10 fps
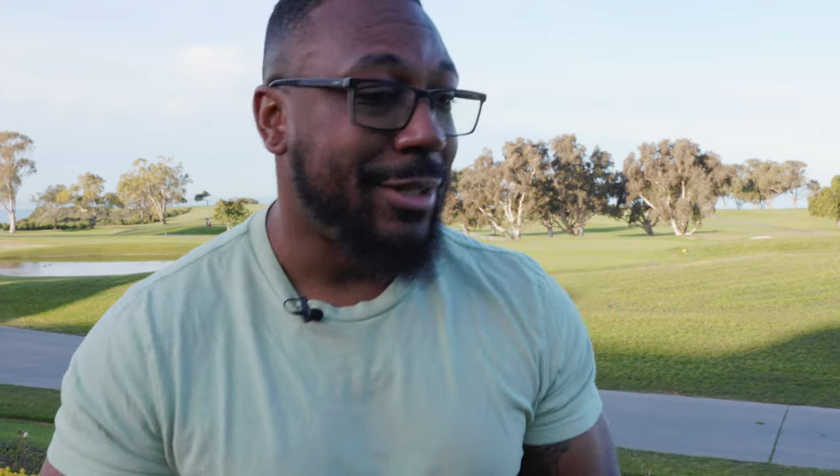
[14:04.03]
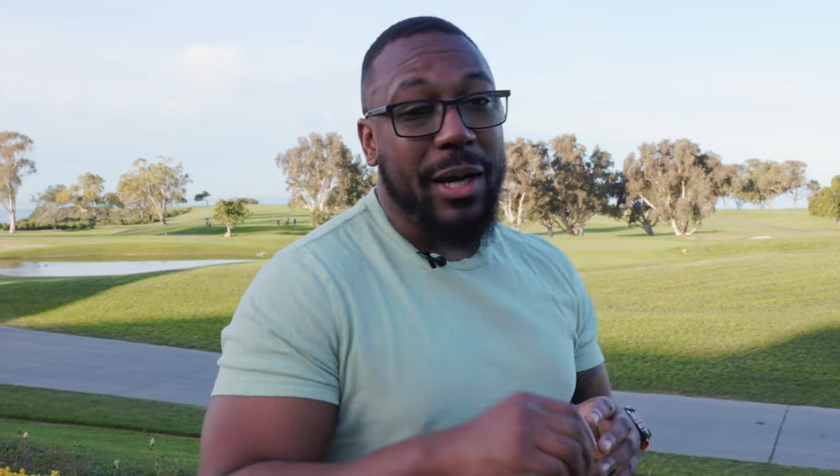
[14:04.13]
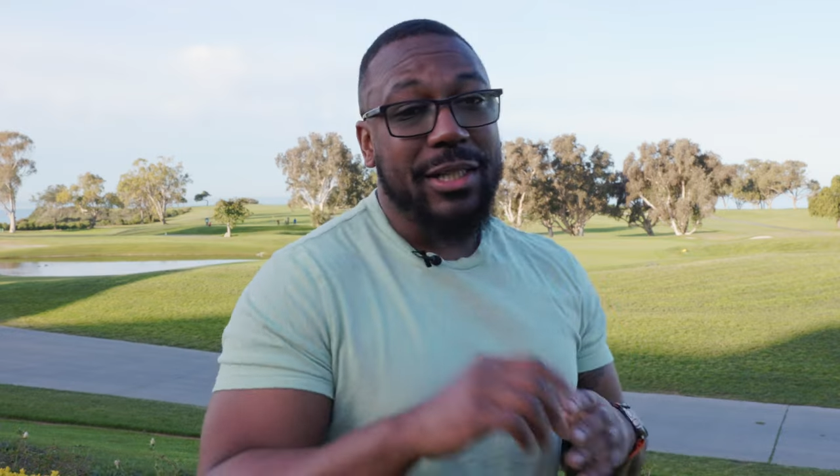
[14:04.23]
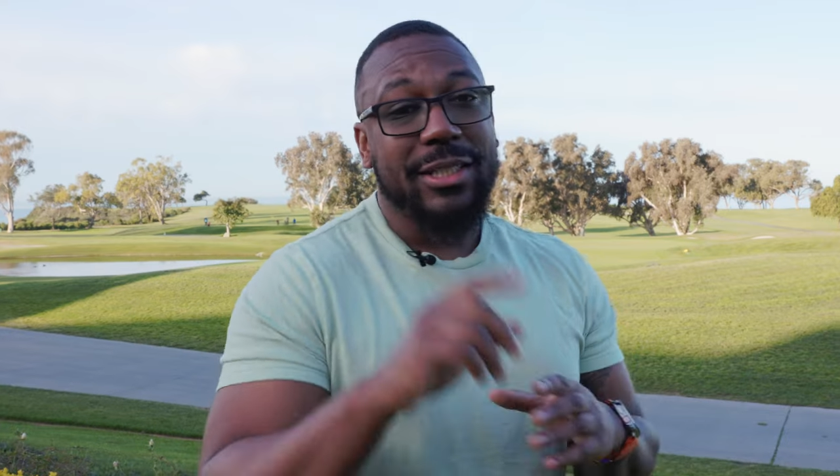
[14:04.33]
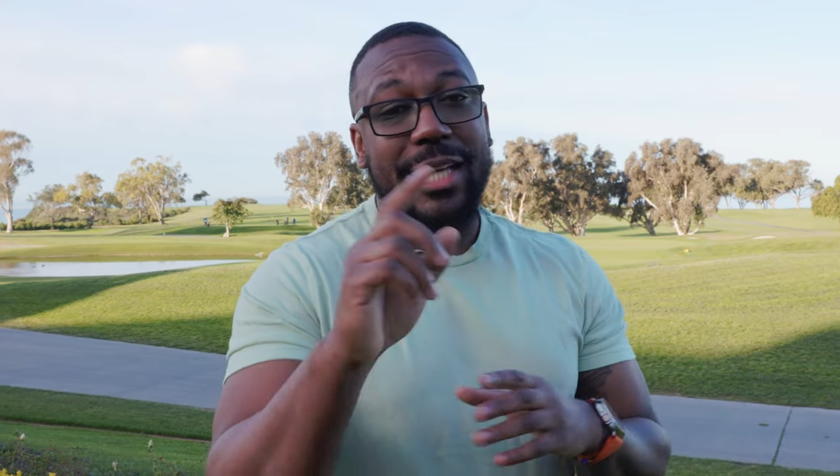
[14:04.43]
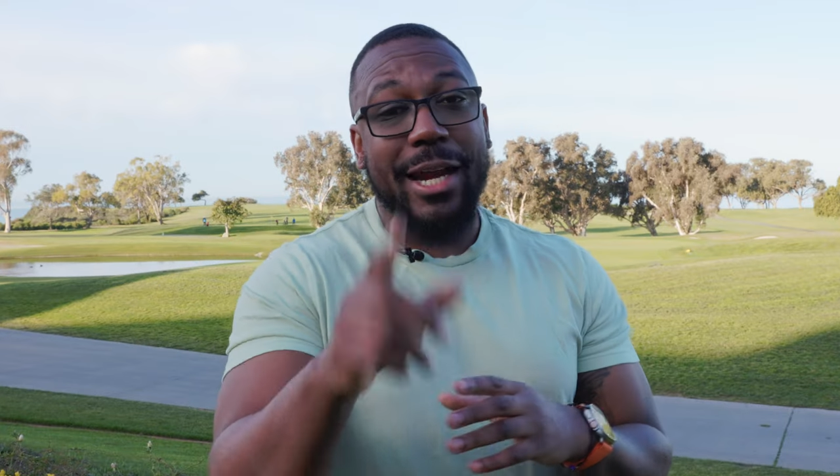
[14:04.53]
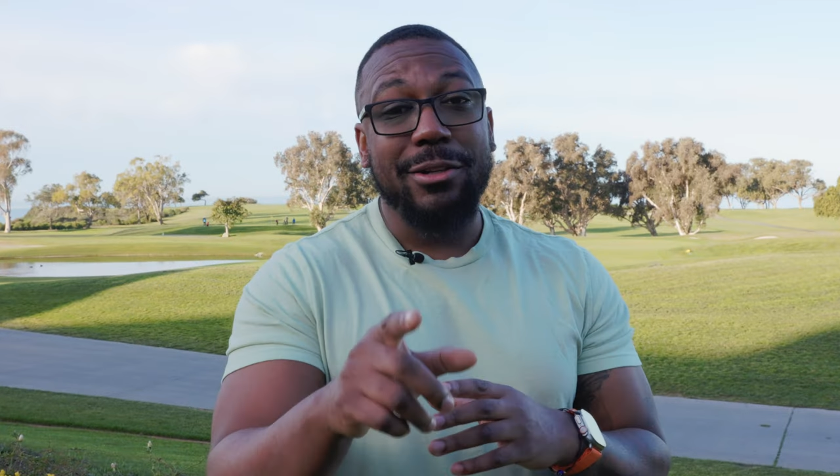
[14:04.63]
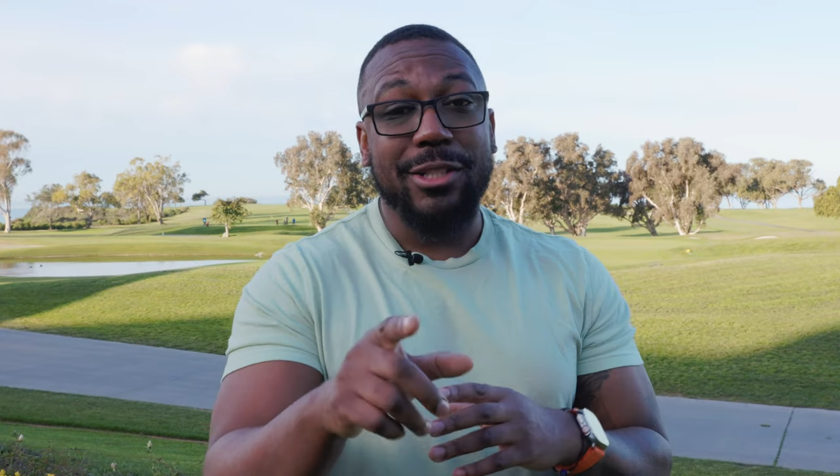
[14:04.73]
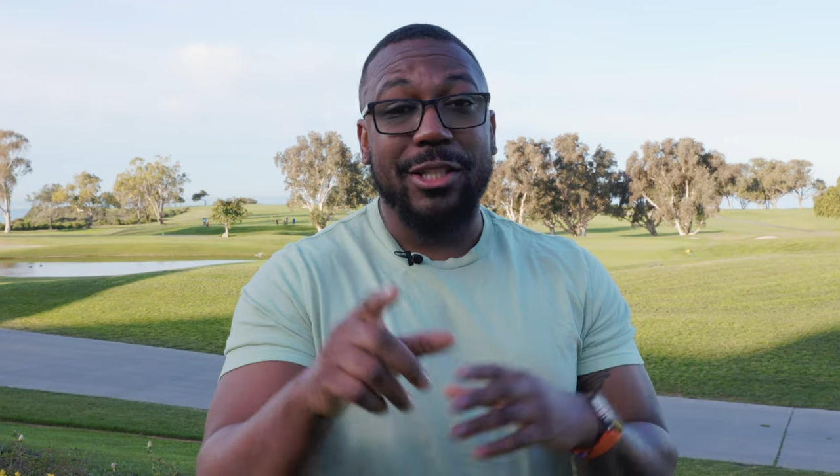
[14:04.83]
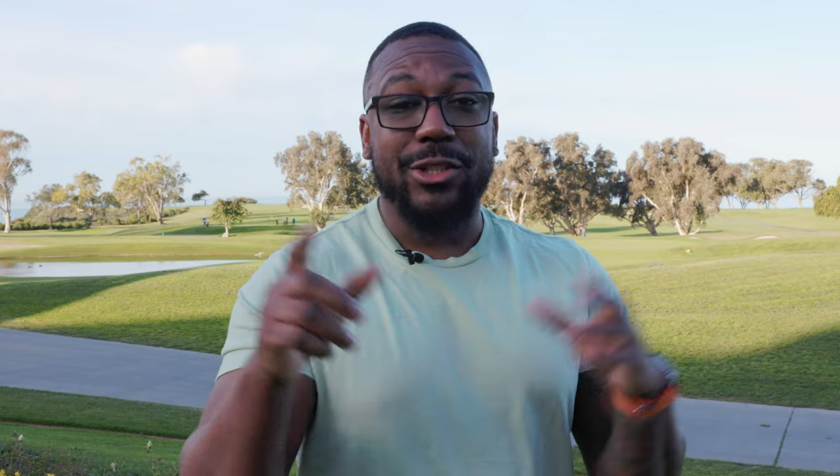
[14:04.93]
But shout
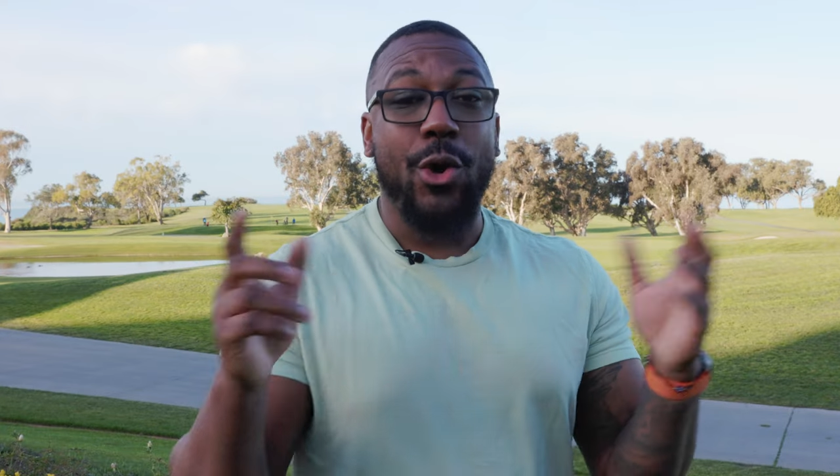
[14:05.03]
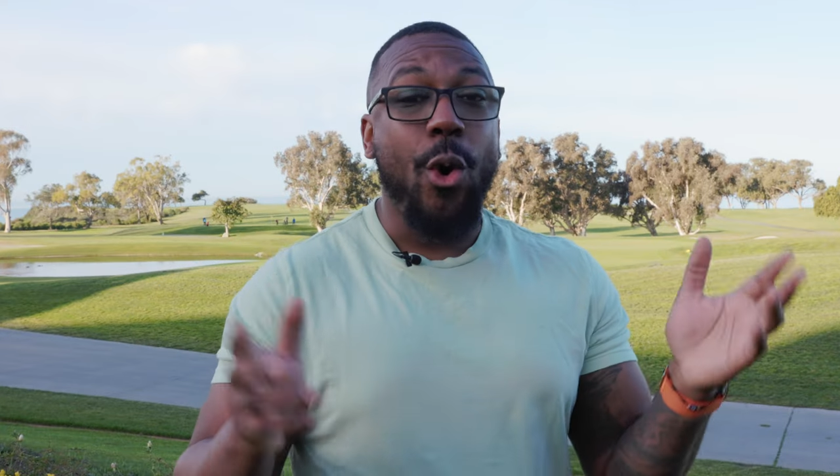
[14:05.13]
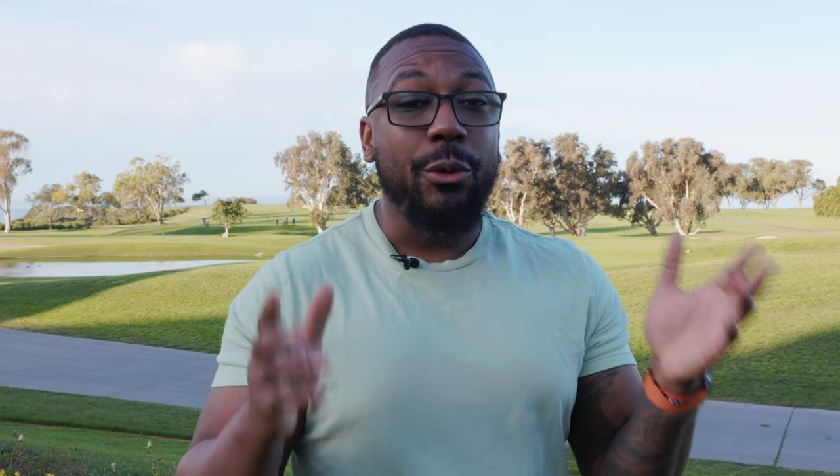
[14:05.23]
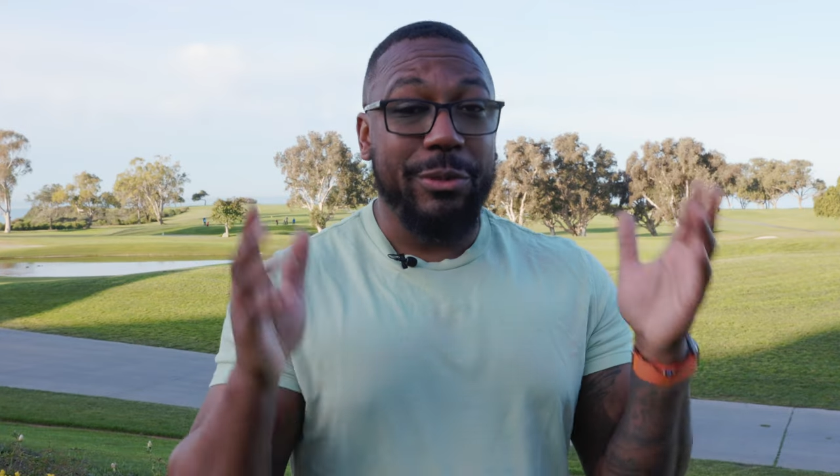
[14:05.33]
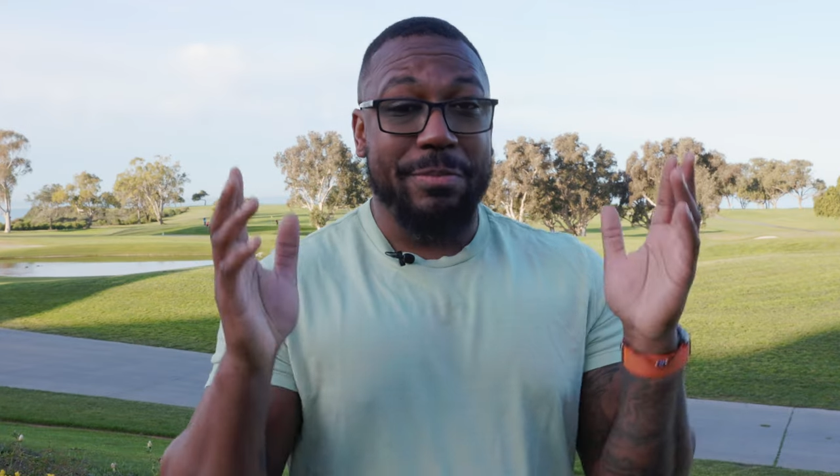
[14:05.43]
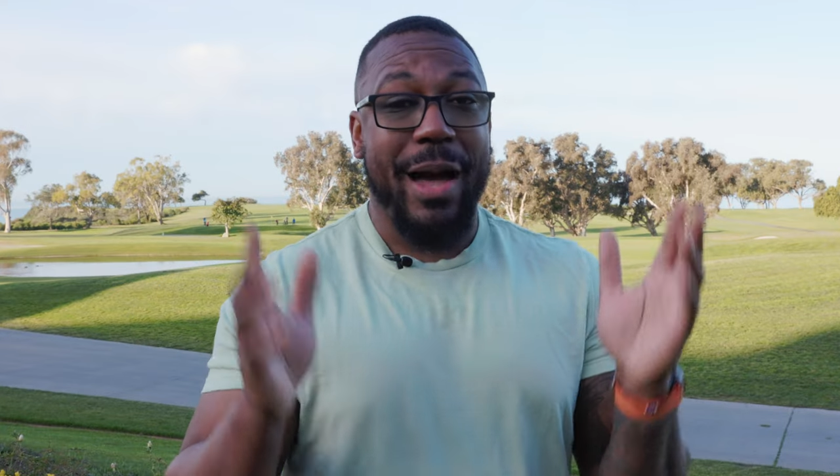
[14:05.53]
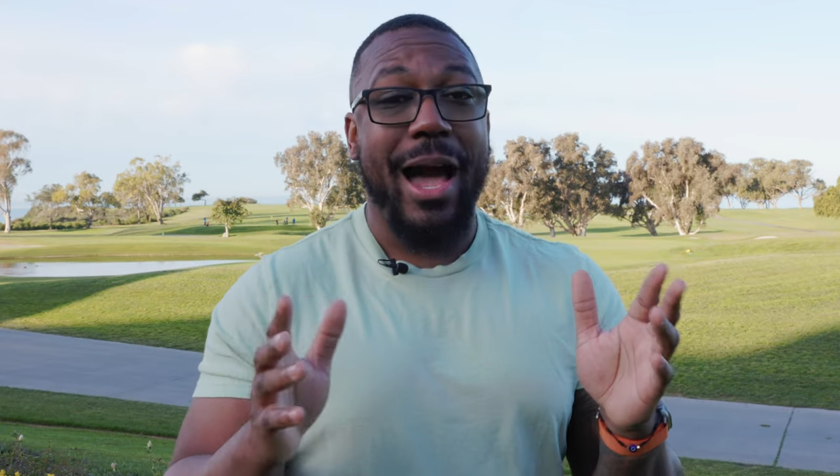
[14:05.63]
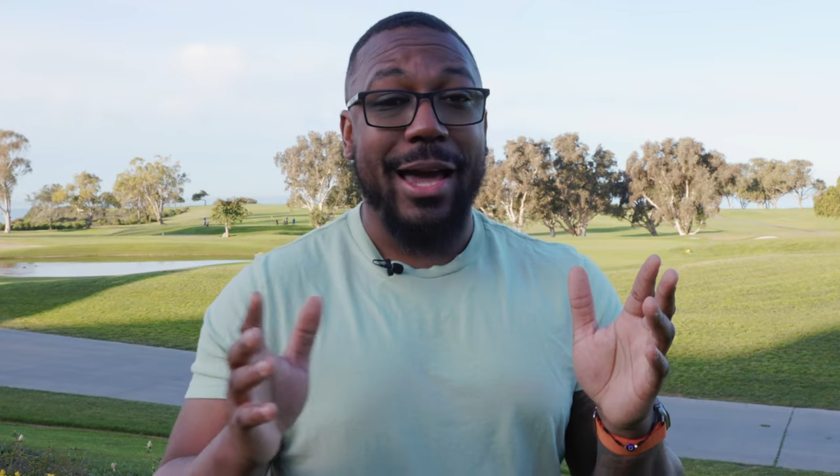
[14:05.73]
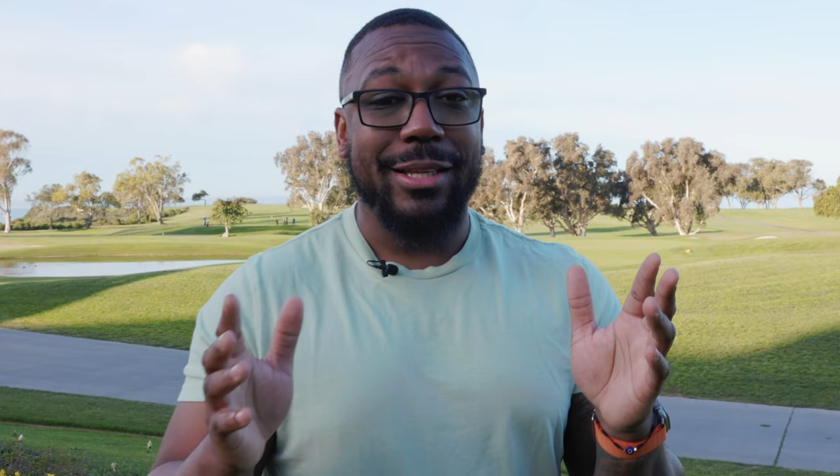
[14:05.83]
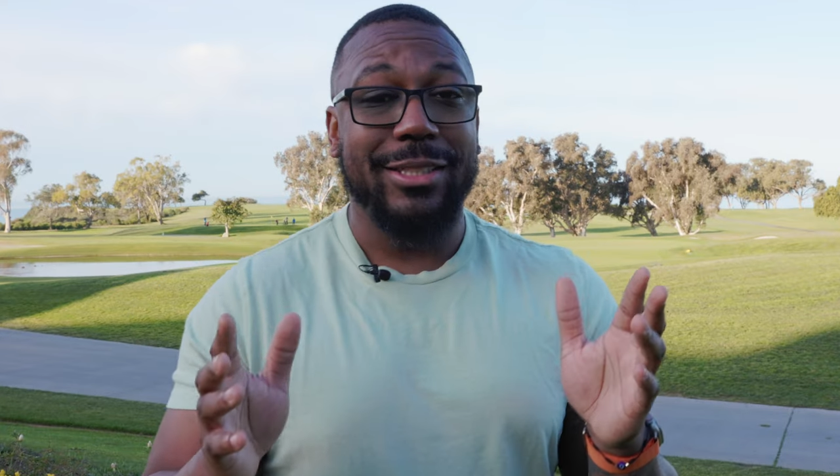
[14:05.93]
out to Torrey
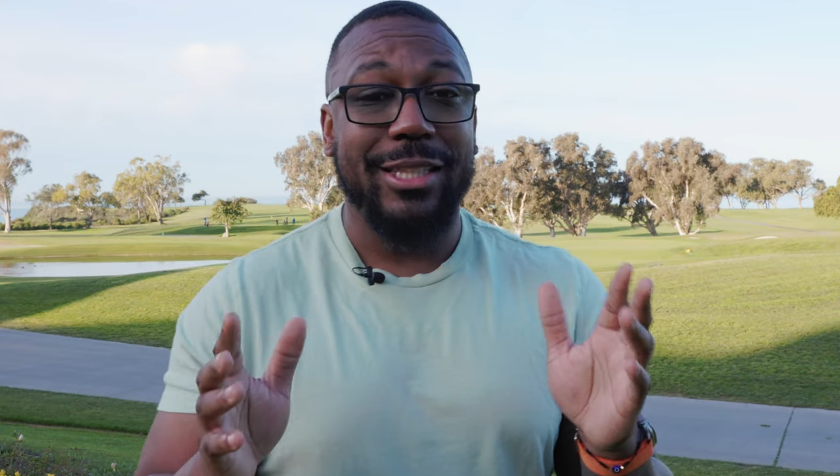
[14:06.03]
Pines,